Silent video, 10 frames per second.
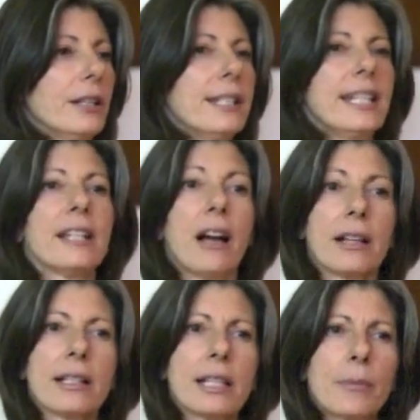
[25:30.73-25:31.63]

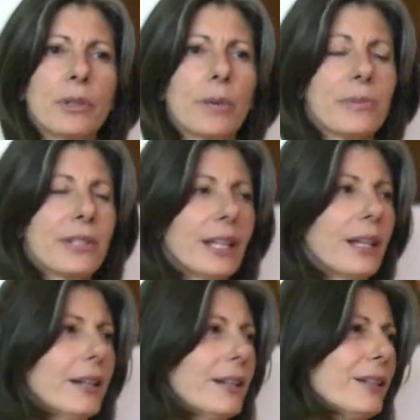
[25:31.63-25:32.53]
detox symptoms,
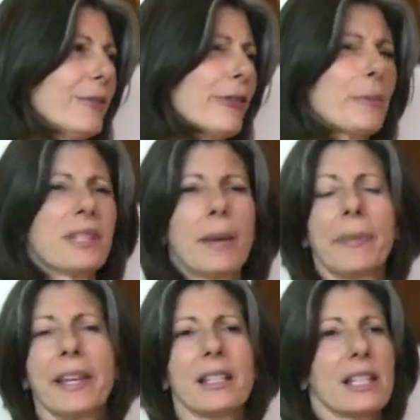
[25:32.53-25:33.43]
from
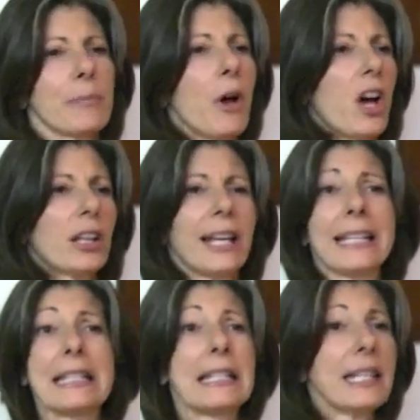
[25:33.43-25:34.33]
something small
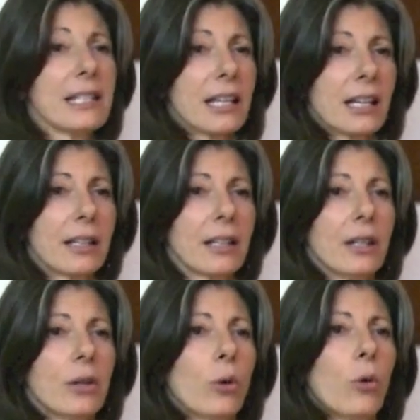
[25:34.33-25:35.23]
like sneezing
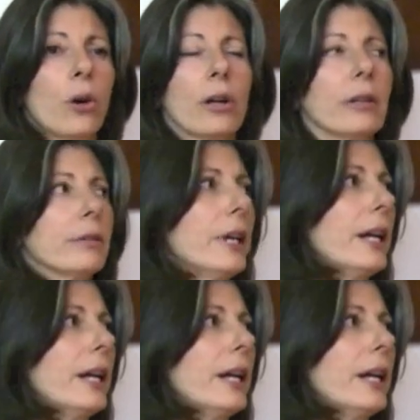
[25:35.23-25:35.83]
or